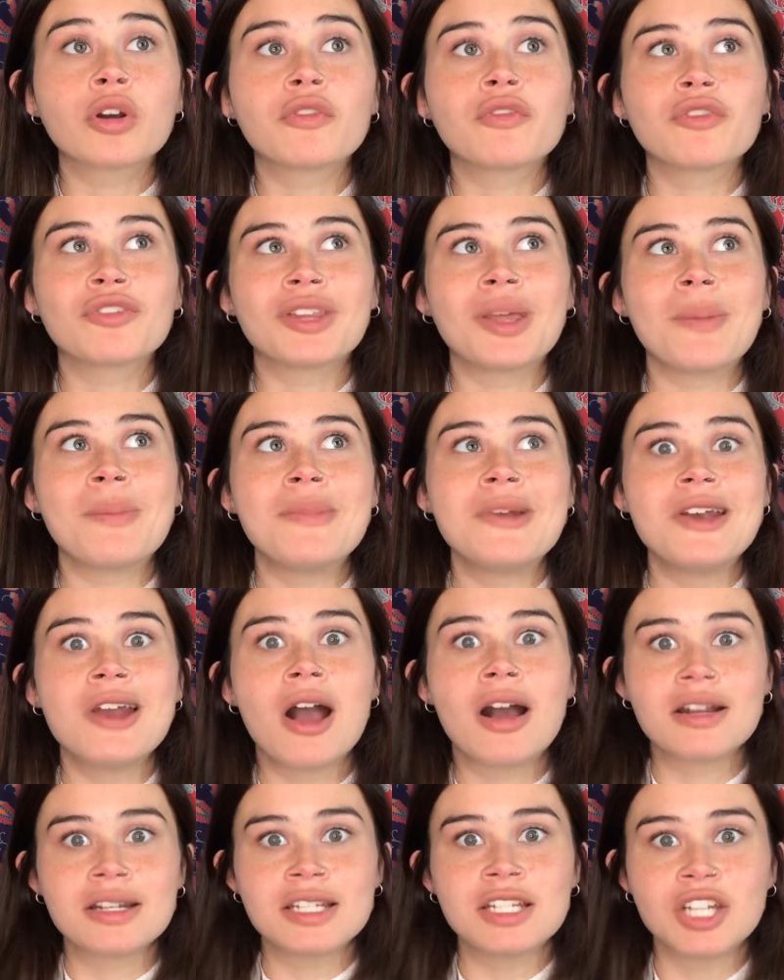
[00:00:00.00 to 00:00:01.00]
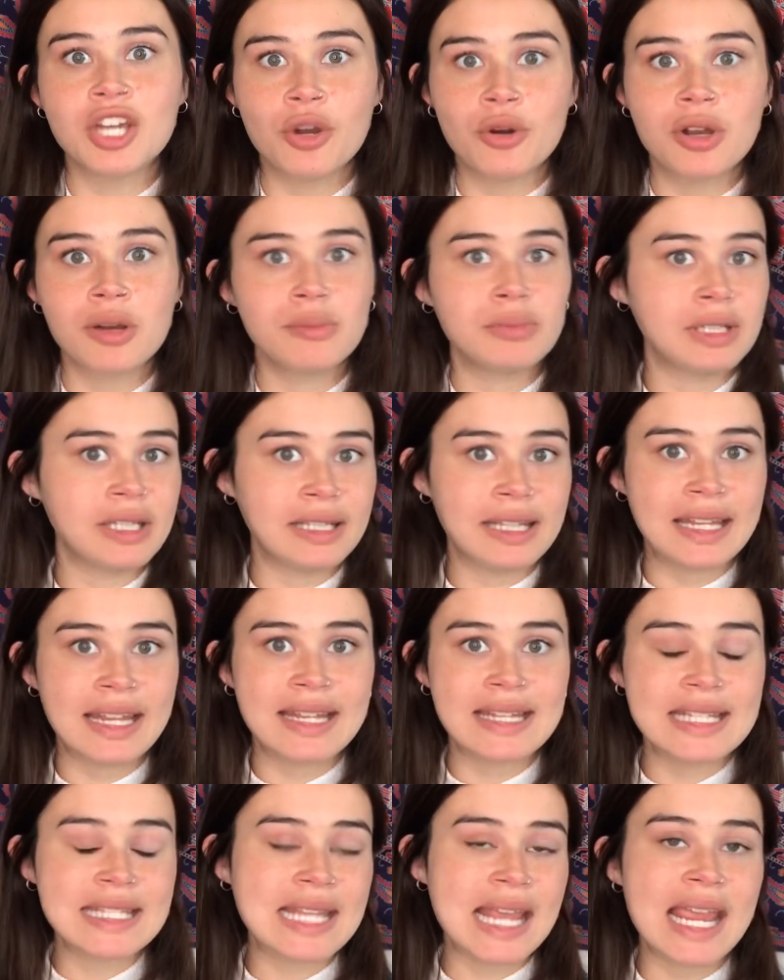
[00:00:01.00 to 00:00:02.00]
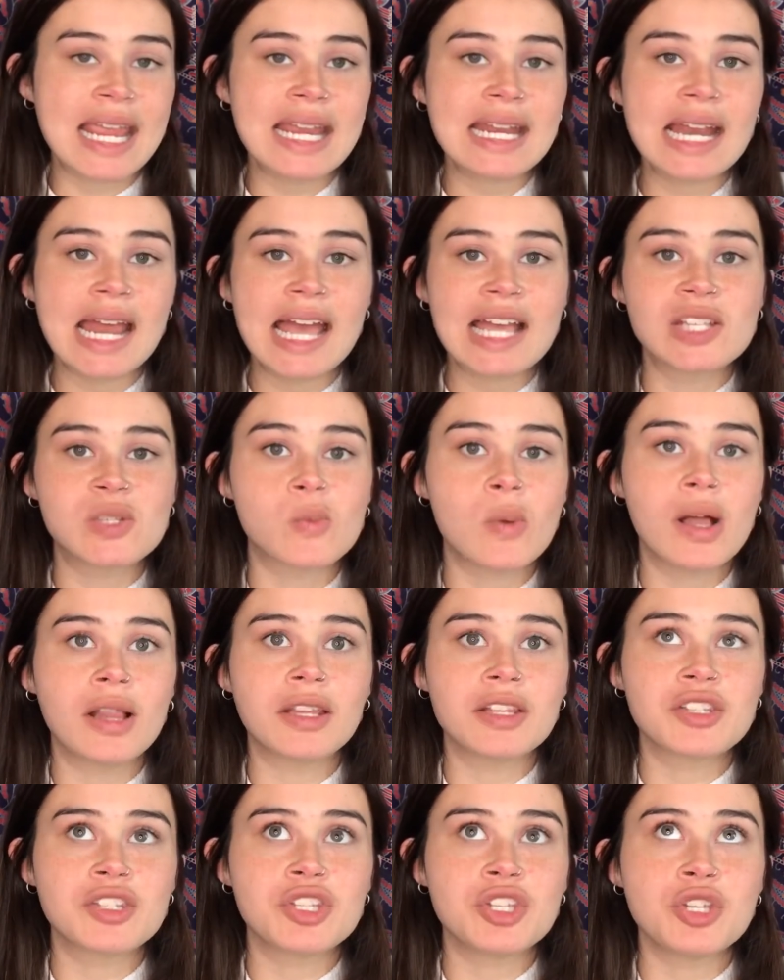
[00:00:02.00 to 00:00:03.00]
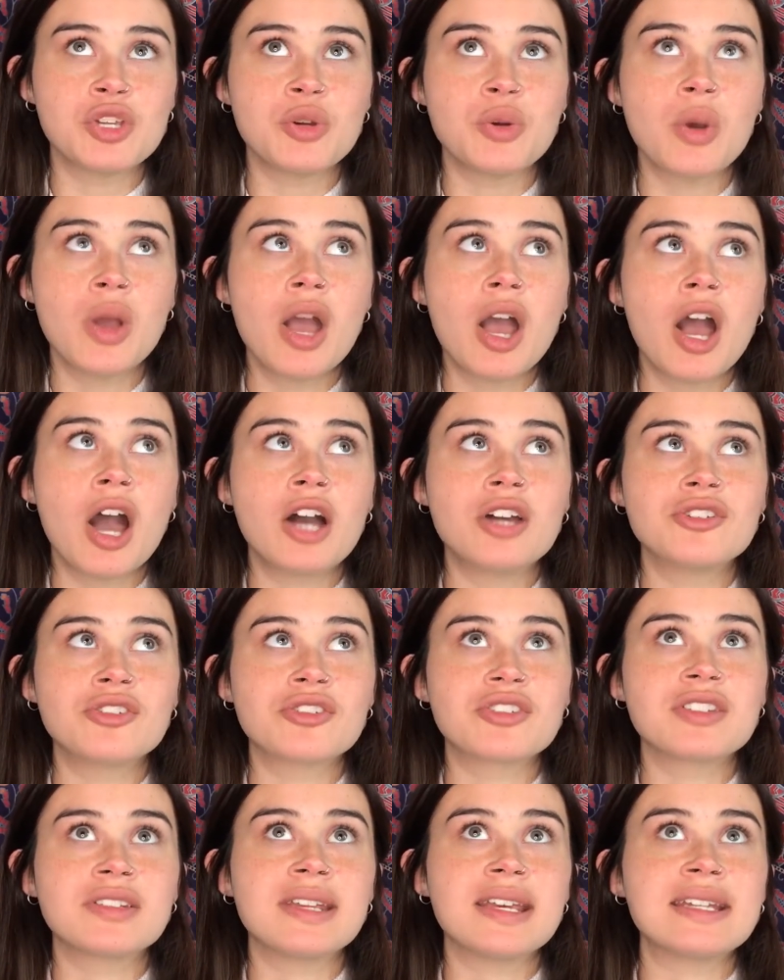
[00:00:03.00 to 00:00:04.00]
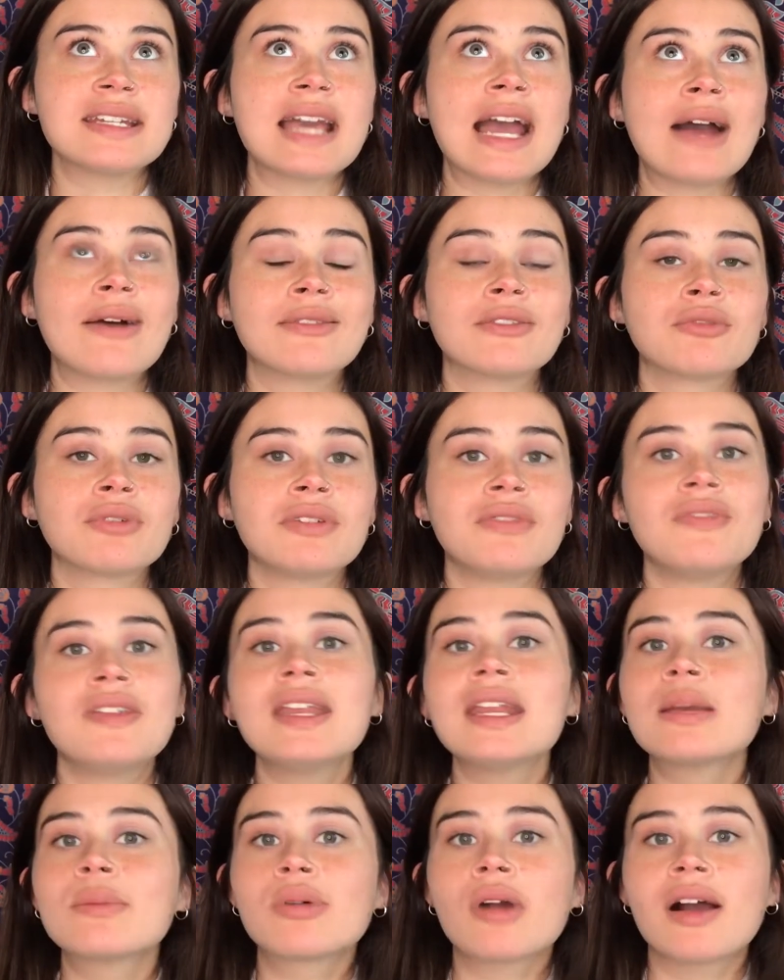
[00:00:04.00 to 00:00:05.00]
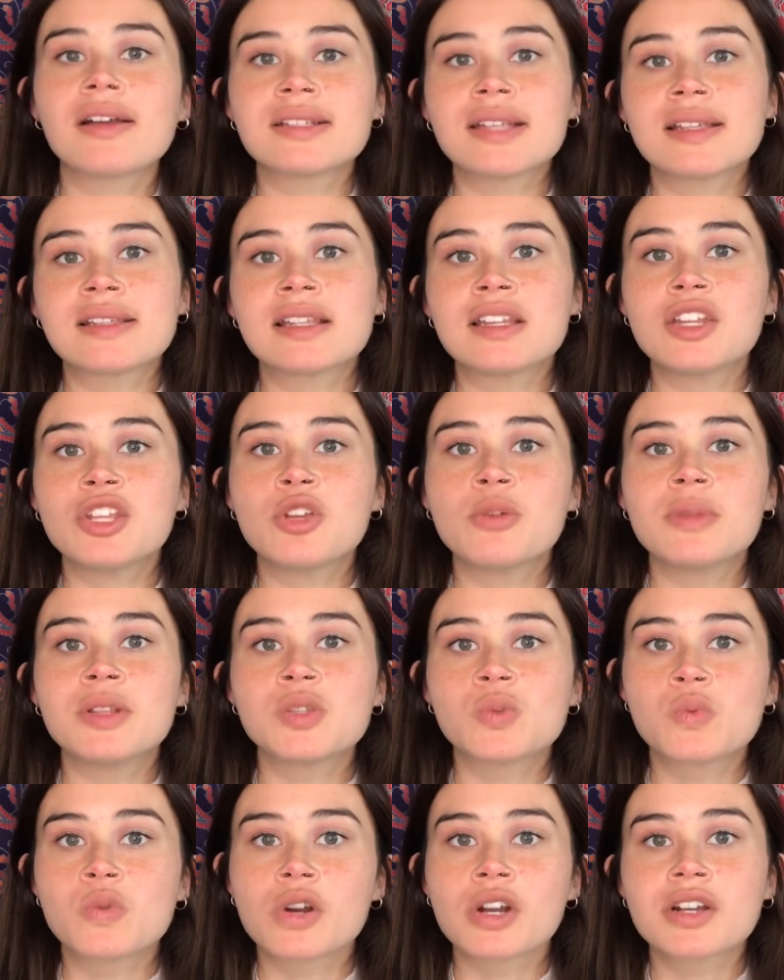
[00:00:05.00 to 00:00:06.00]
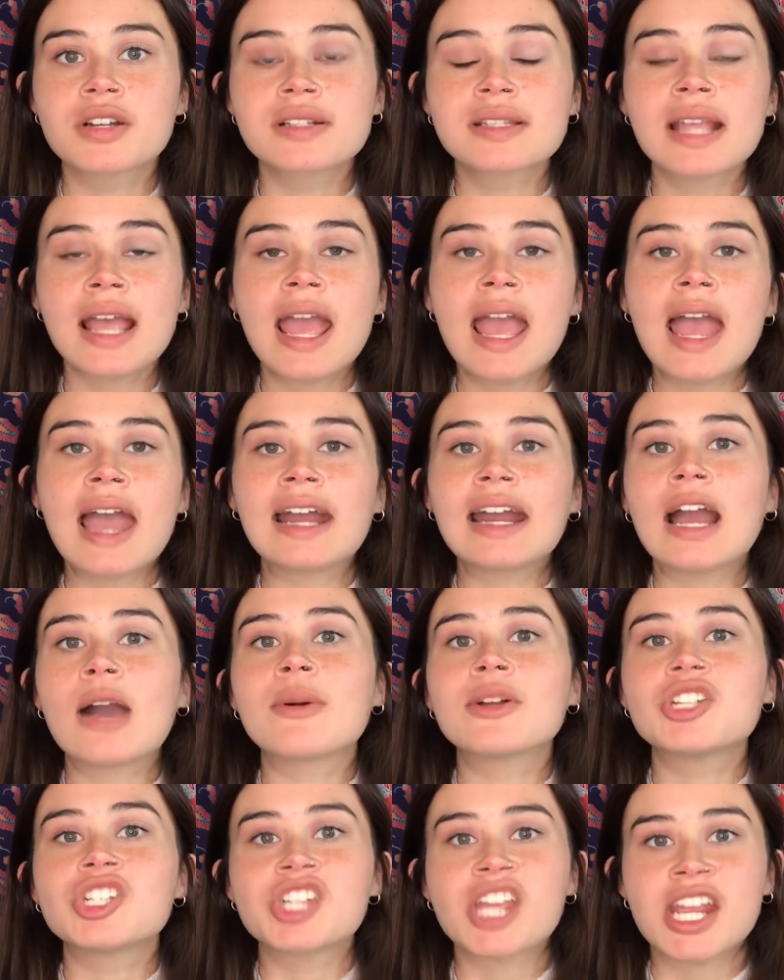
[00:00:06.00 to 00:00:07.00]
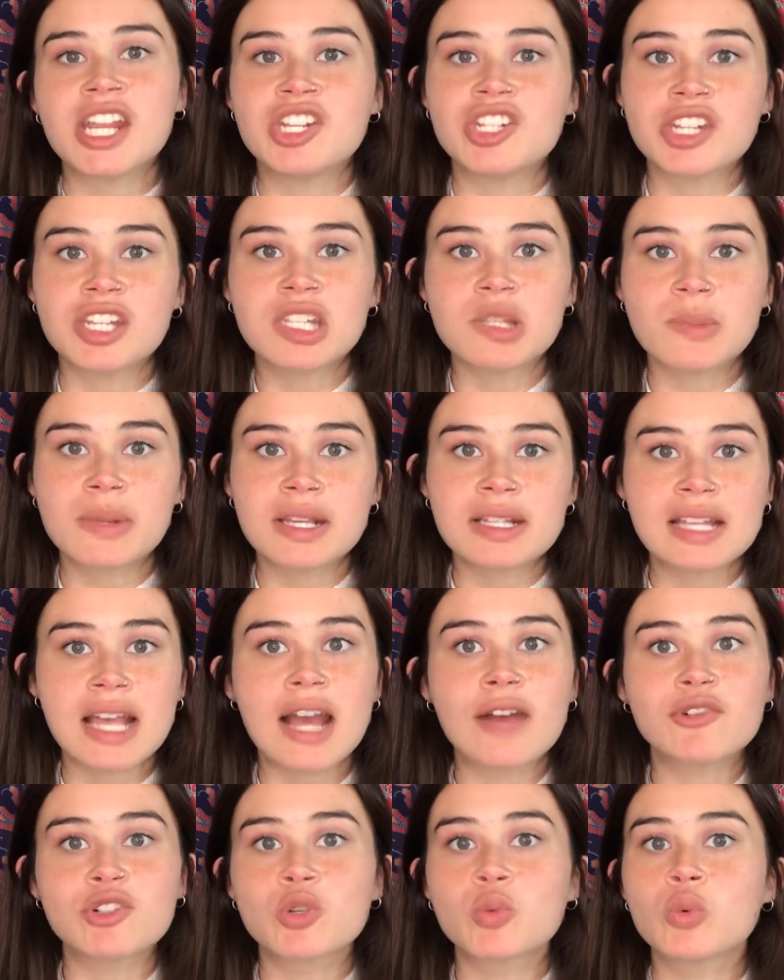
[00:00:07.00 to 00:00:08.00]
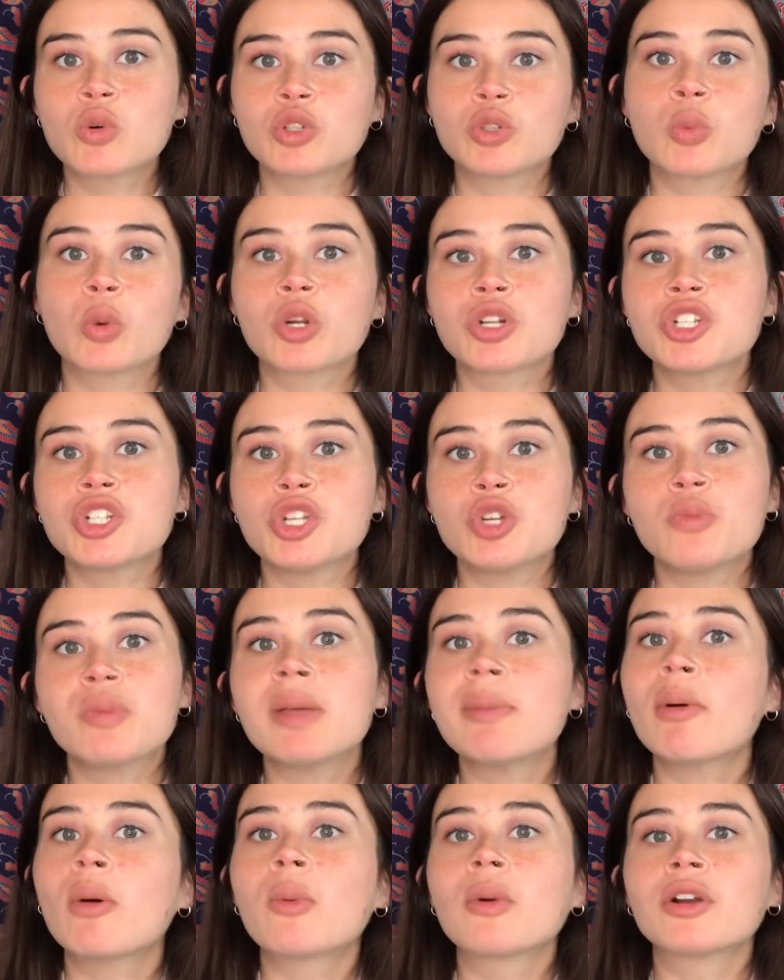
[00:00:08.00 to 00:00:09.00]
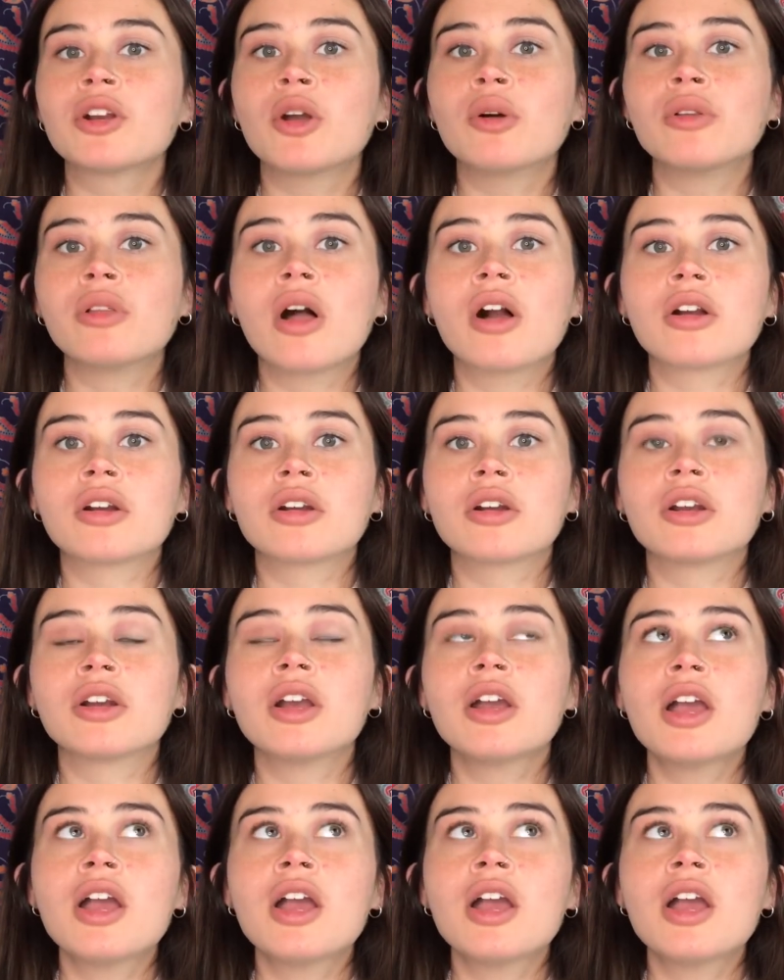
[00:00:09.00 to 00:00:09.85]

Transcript: for them not to go completely insane, as well as to understand how the refeeding process in humans works and how it changes, because after World War II, people were no longer